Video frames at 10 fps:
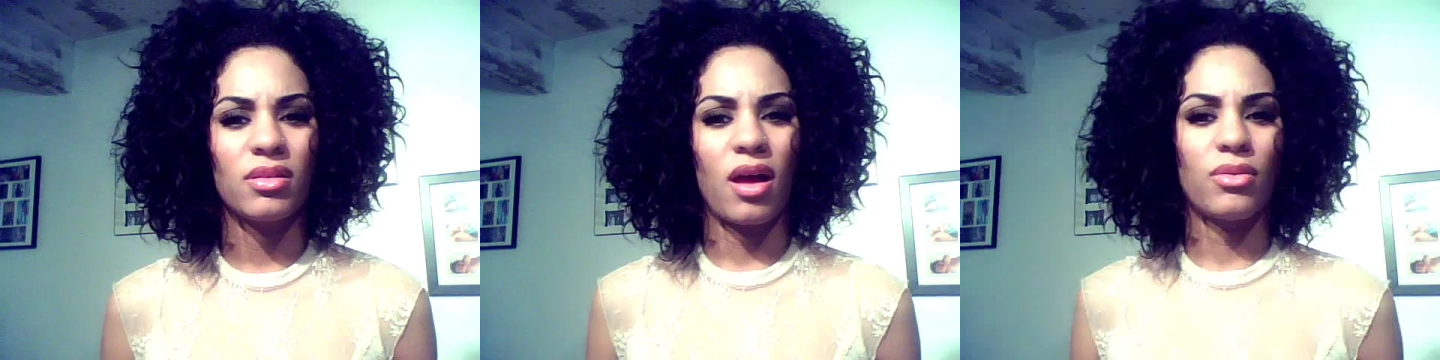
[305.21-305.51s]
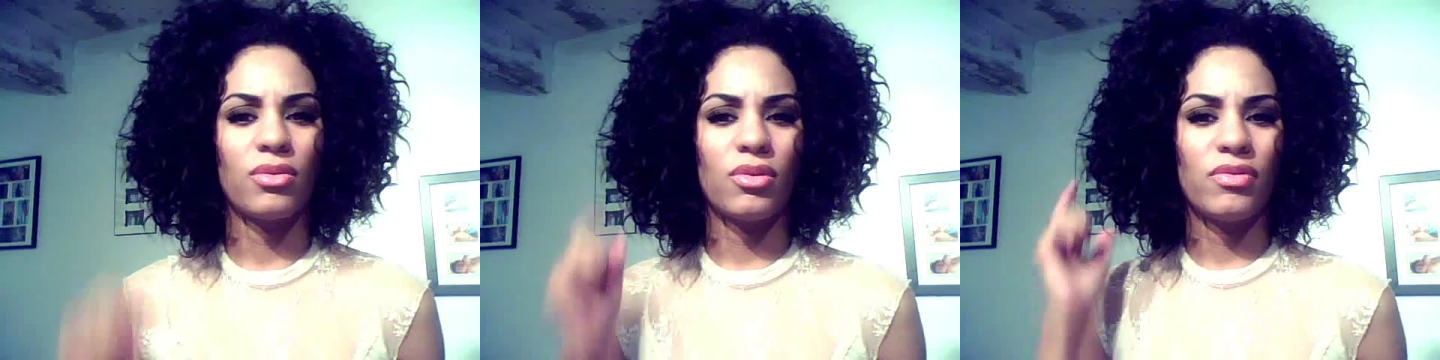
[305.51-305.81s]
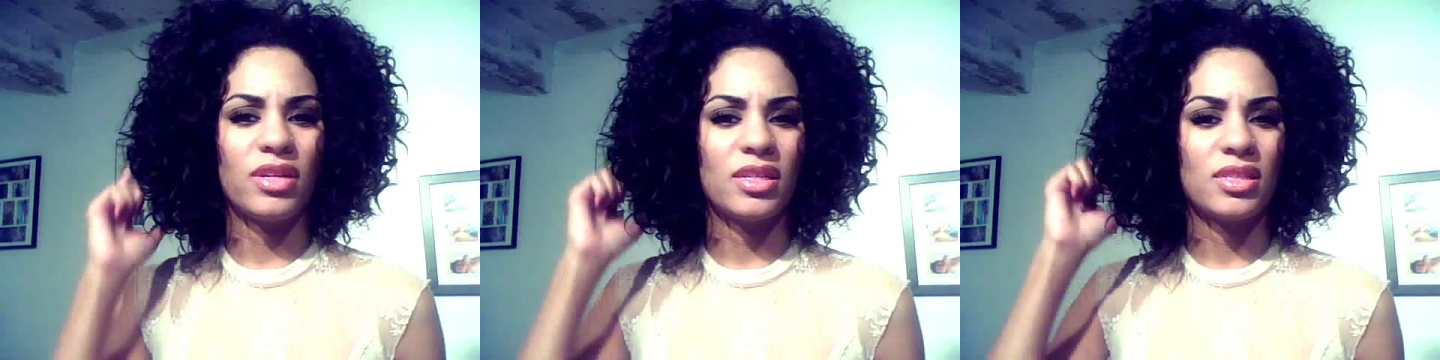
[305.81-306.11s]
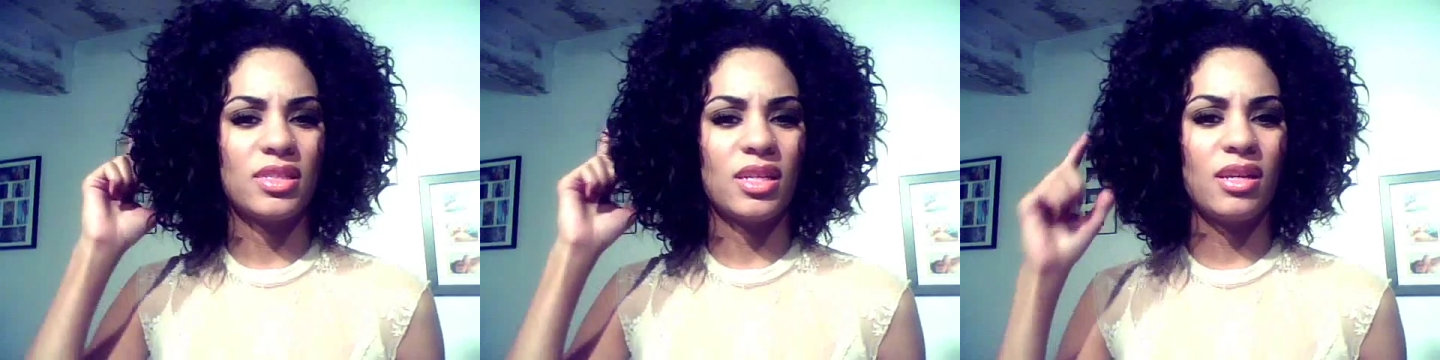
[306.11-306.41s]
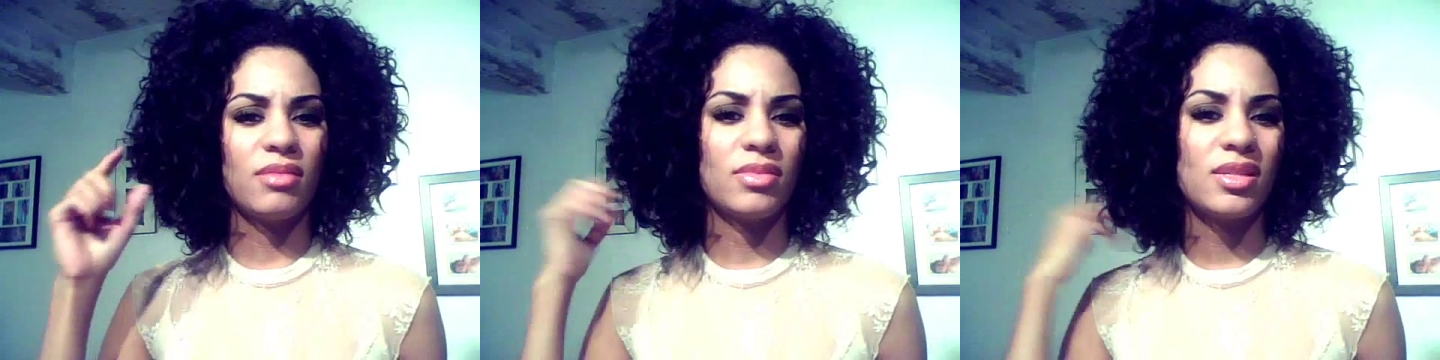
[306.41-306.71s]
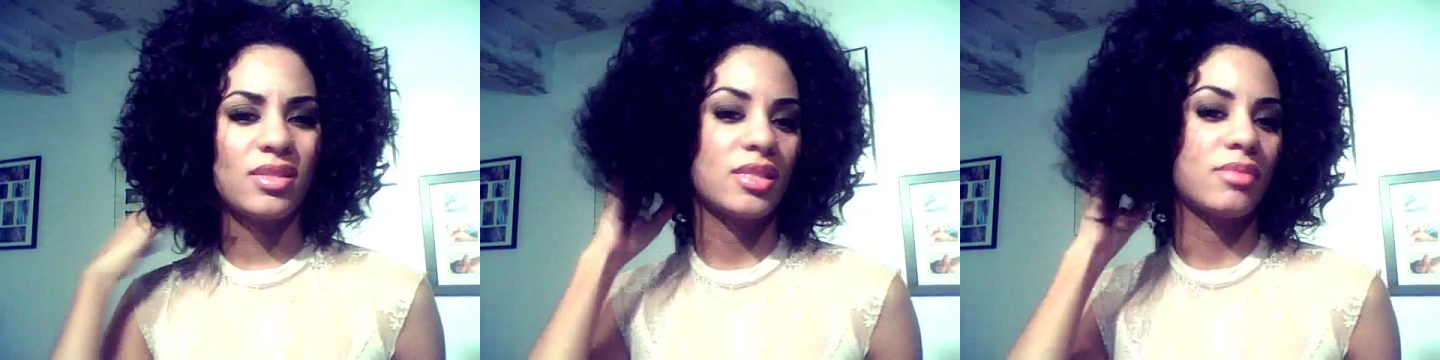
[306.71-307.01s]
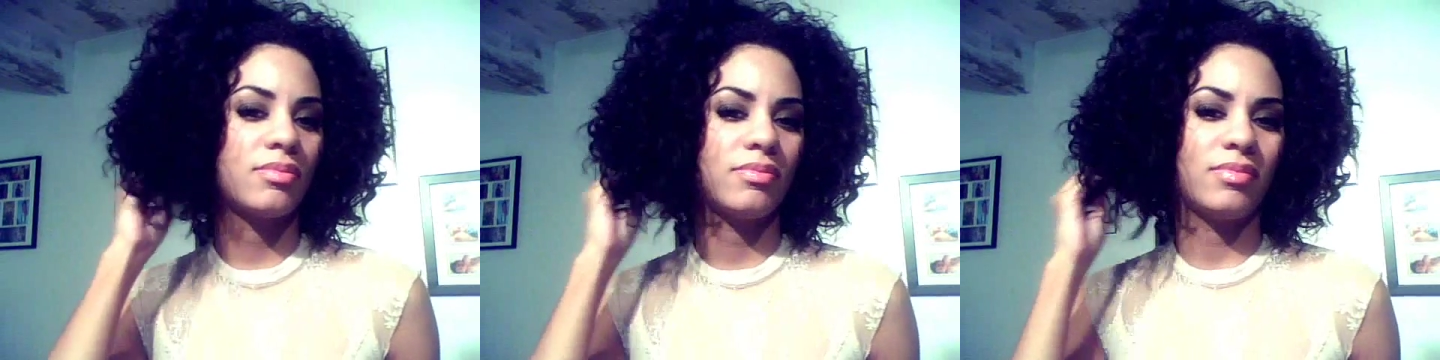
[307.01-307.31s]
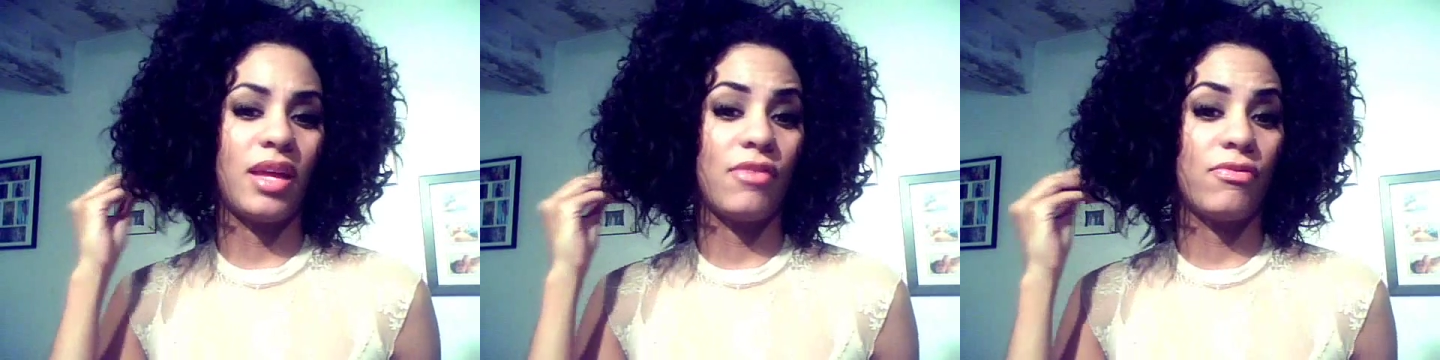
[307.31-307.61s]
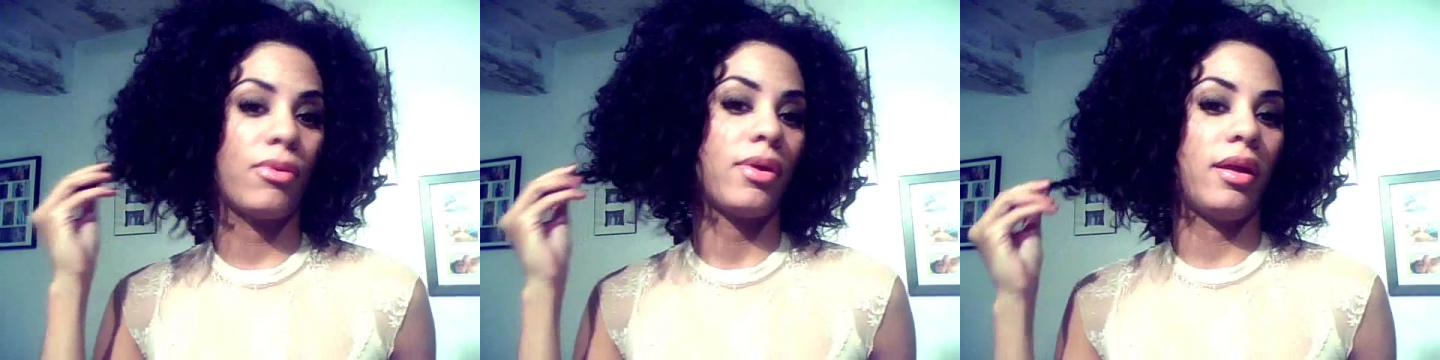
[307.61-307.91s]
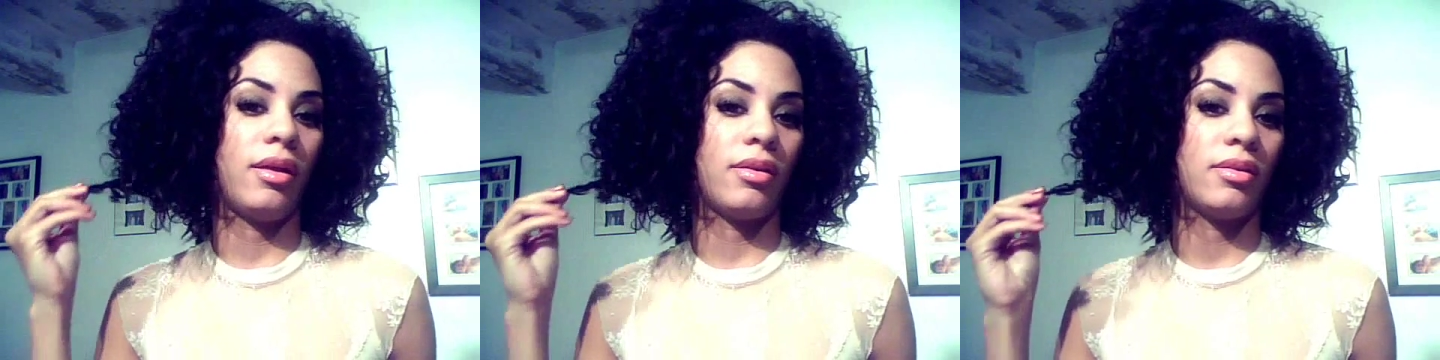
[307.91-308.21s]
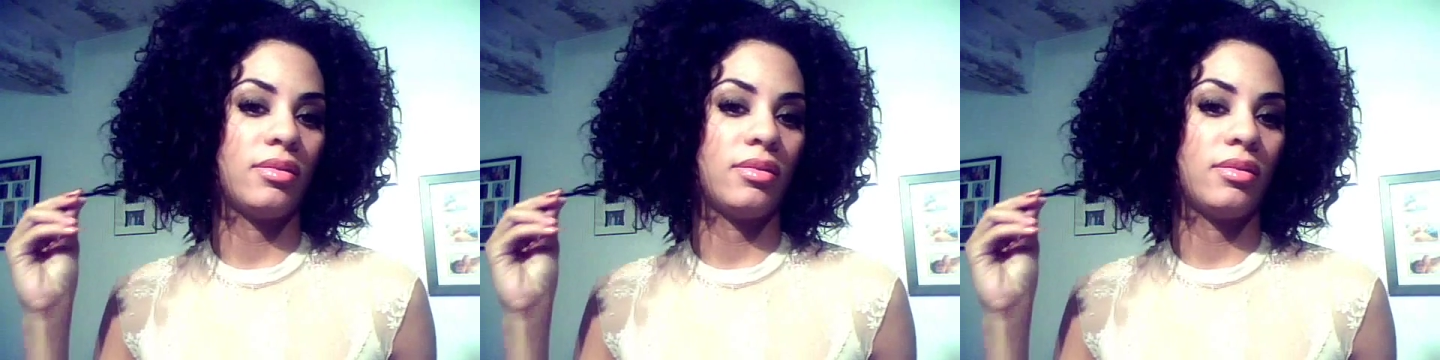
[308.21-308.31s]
I don't know if you can see. This is day 4 hair.